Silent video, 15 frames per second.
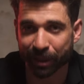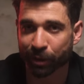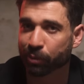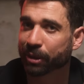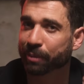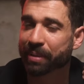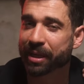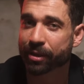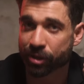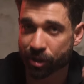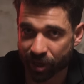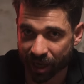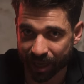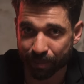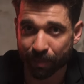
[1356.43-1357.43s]
It would be a
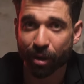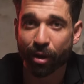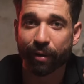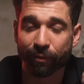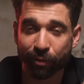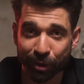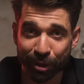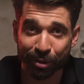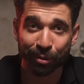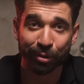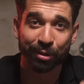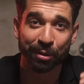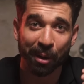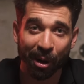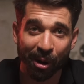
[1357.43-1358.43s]
shame for you
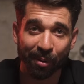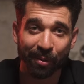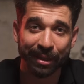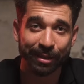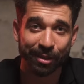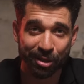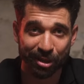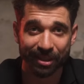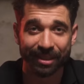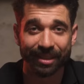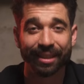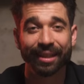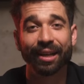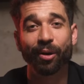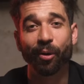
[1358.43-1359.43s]
to always just